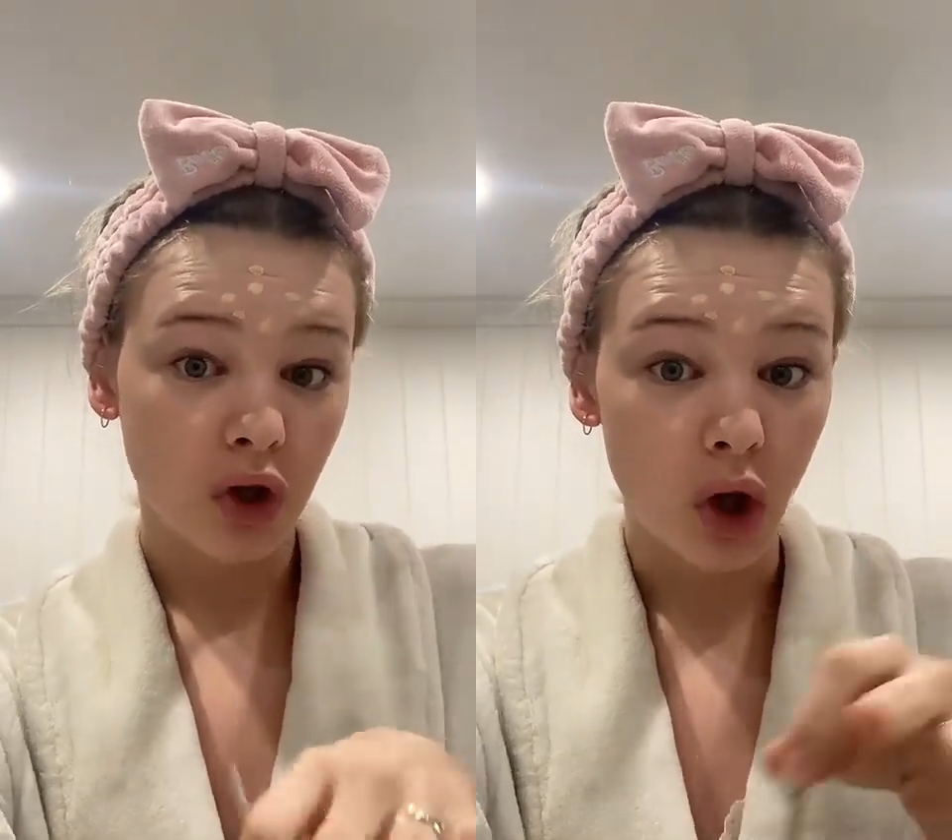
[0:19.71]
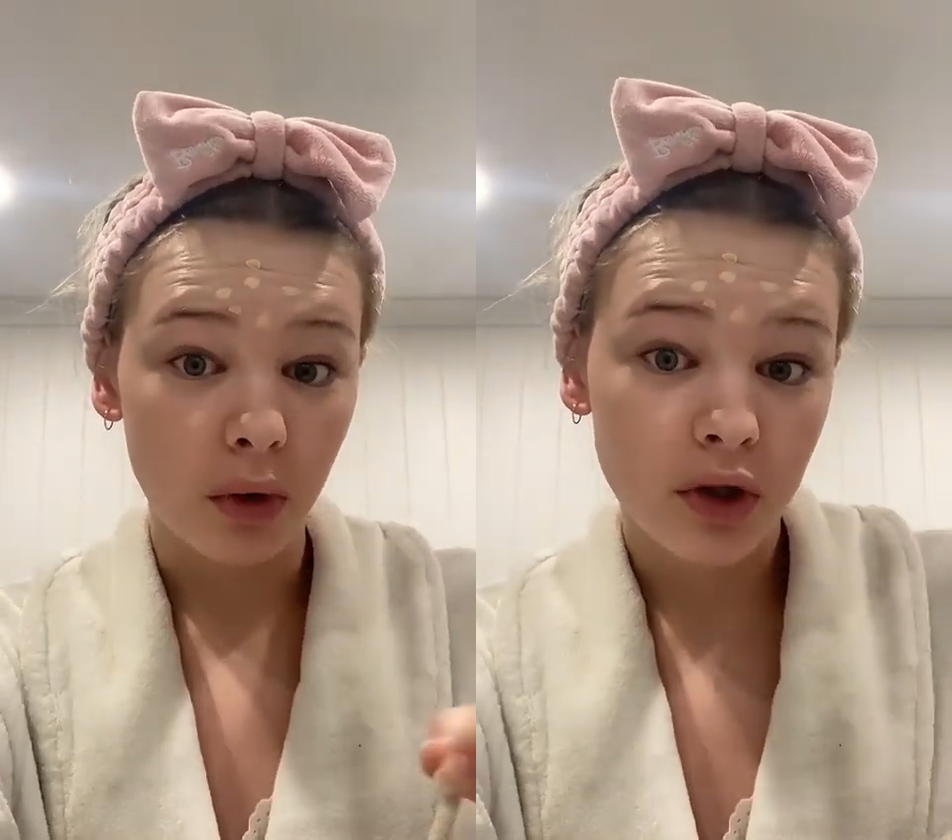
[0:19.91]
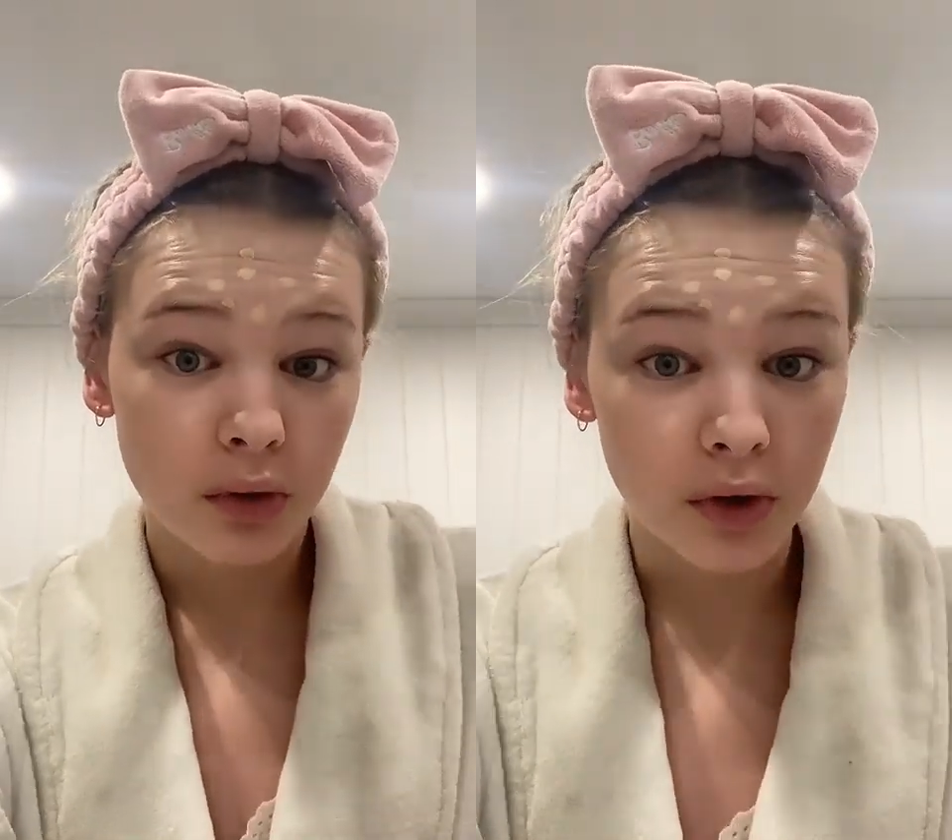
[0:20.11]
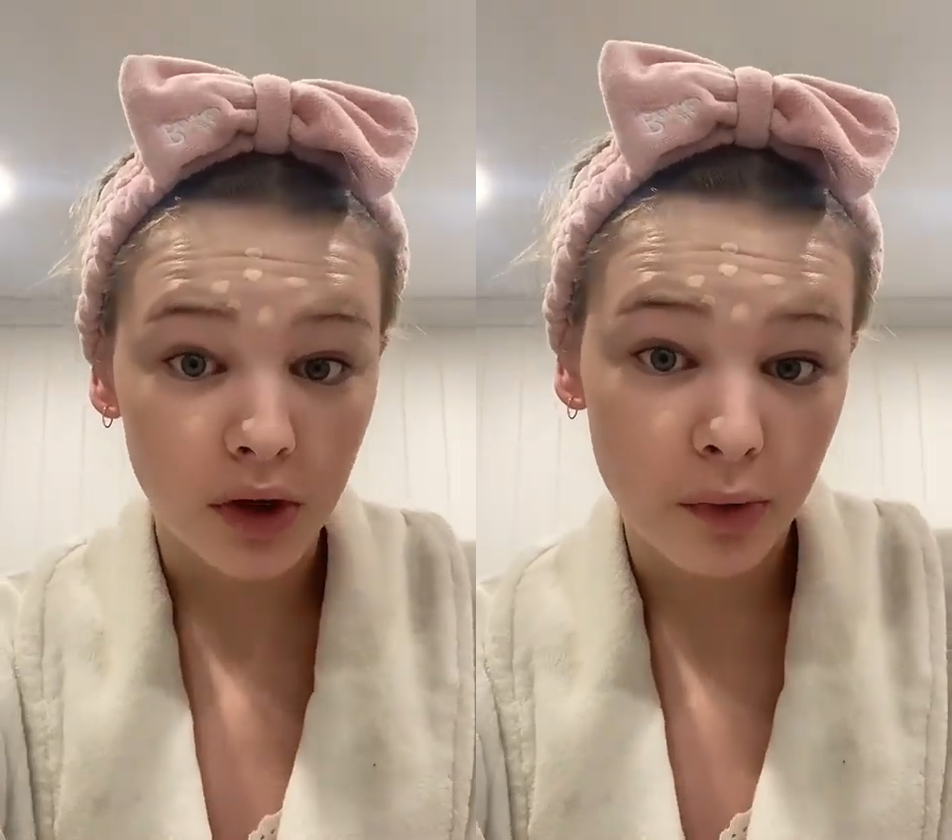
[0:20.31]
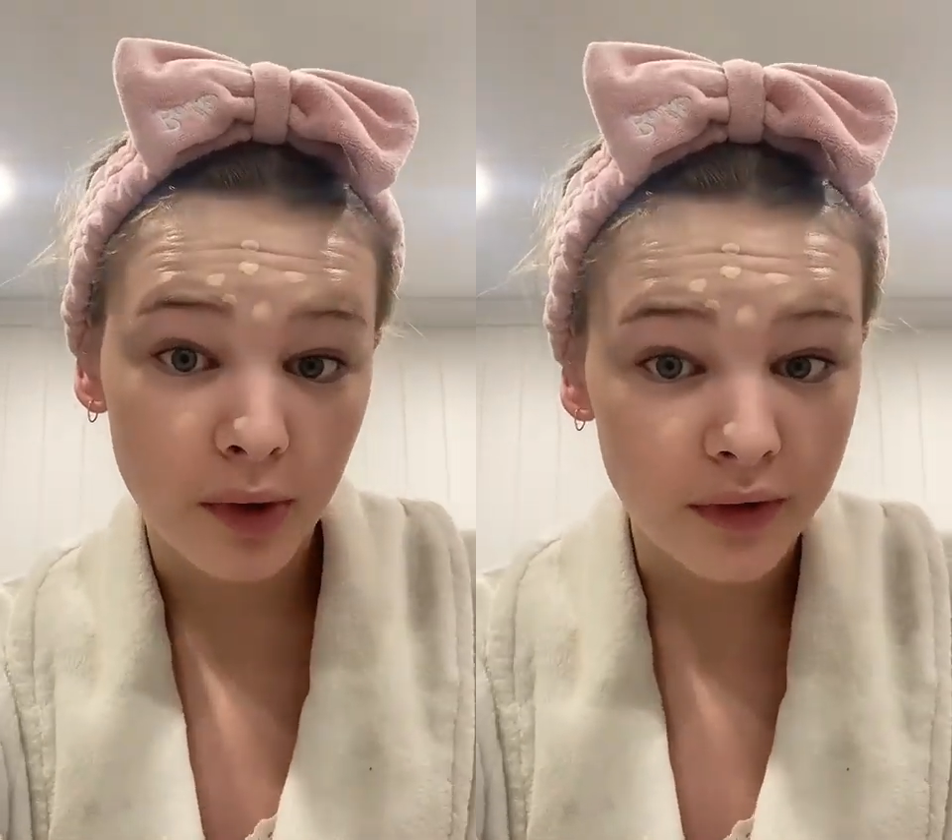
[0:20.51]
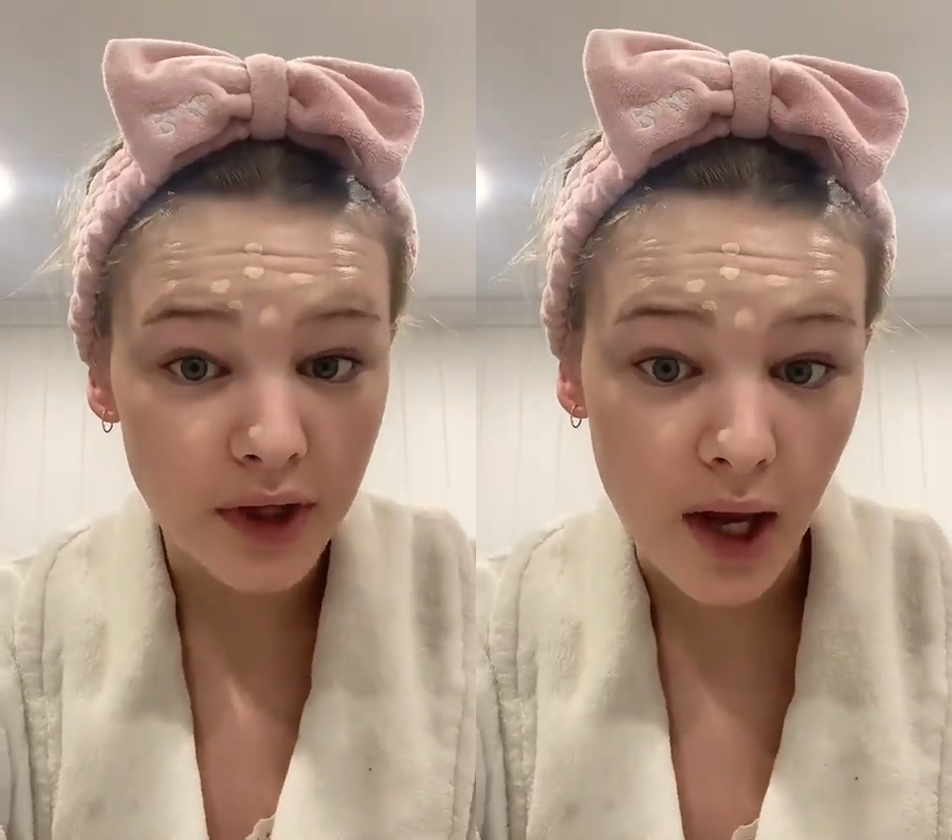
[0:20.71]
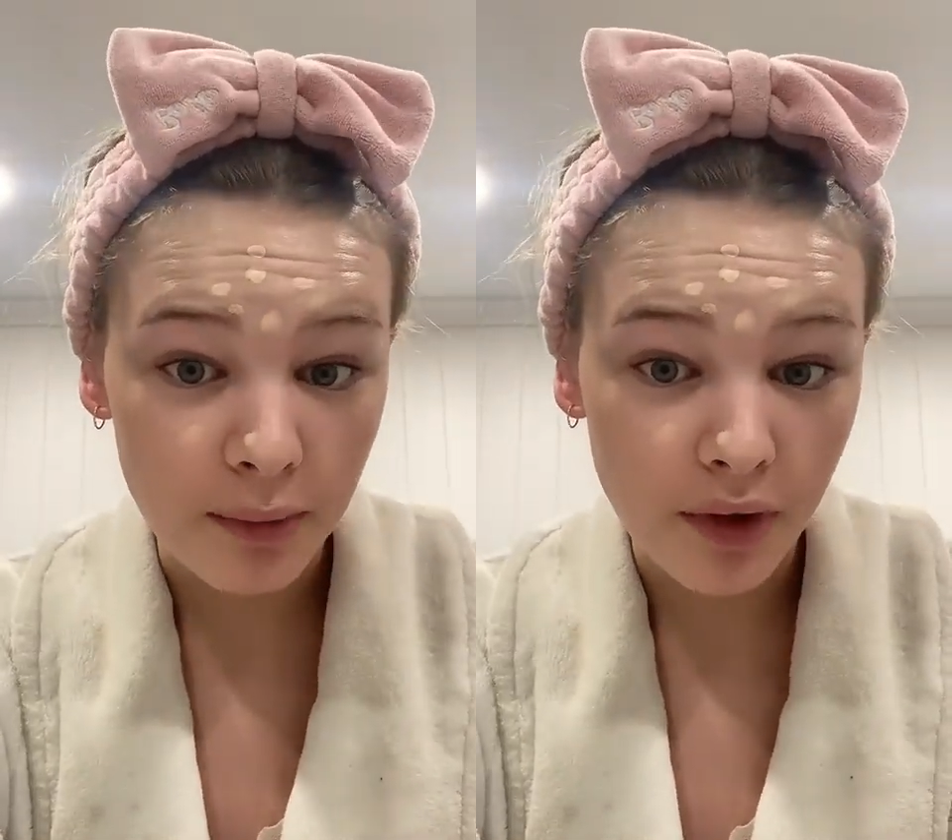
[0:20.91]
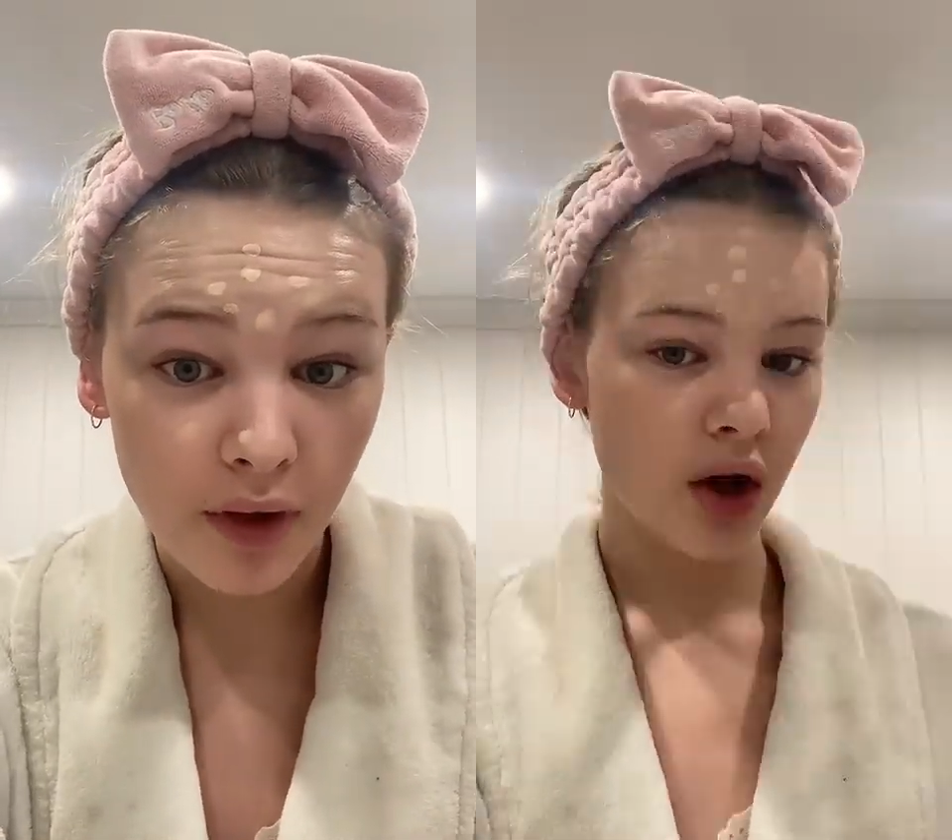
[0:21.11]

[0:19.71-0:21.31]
go into a little bit of depth.